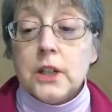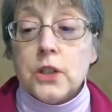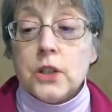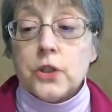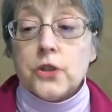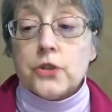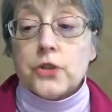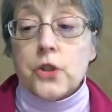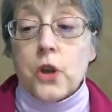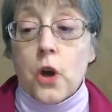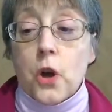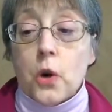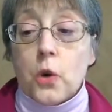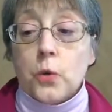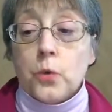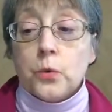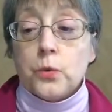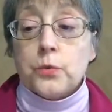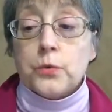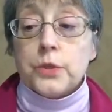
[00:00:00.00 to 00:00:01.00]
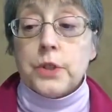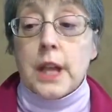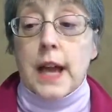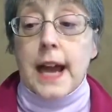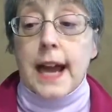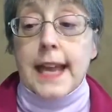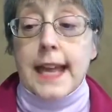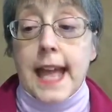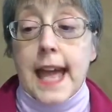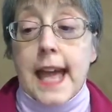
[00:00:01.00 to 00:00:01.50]
so
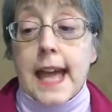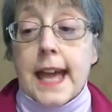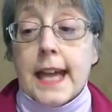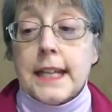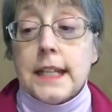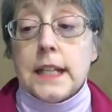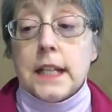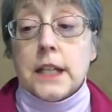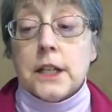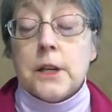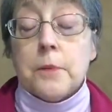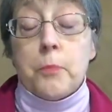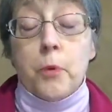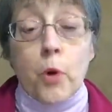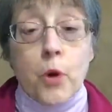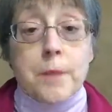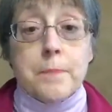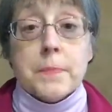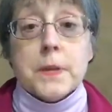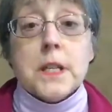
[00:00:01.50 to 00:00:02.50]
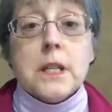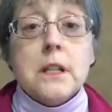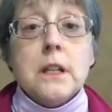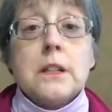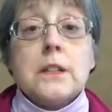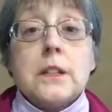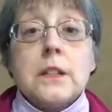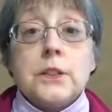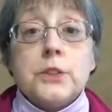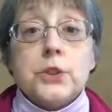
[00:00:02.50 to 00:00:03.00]
I had an appointment
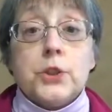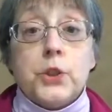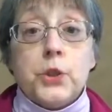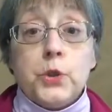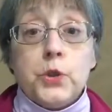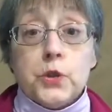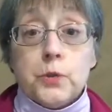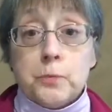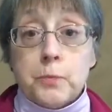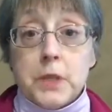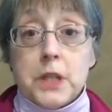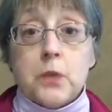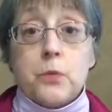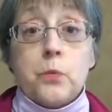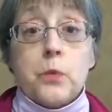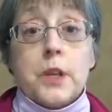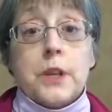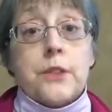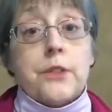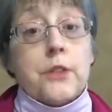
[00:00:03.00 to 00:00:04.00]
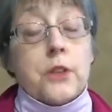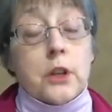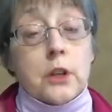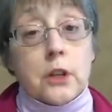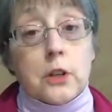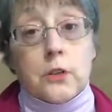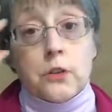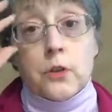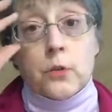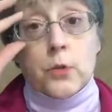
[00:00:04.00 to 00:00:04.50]
to speak with
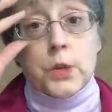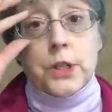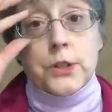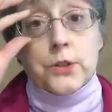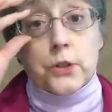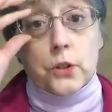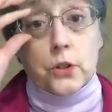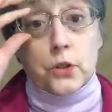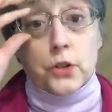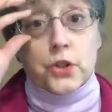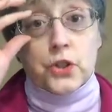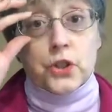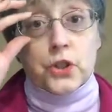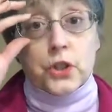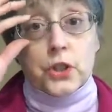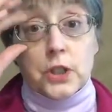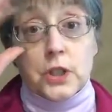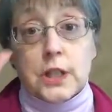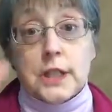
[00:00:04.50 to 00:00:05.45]
the research